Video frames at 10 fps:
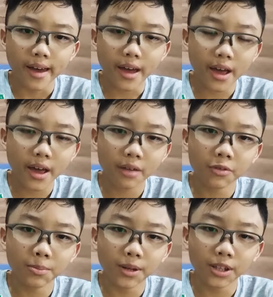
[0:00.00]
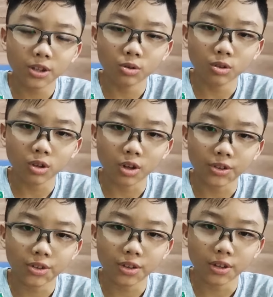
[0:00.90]
Everybody took
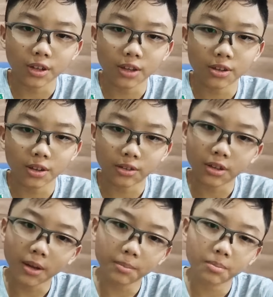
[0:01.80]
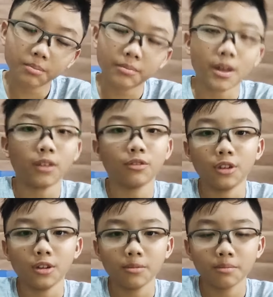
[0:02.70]
lots, that is except
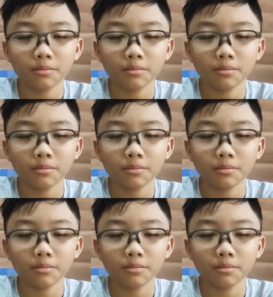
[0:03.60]
Henry.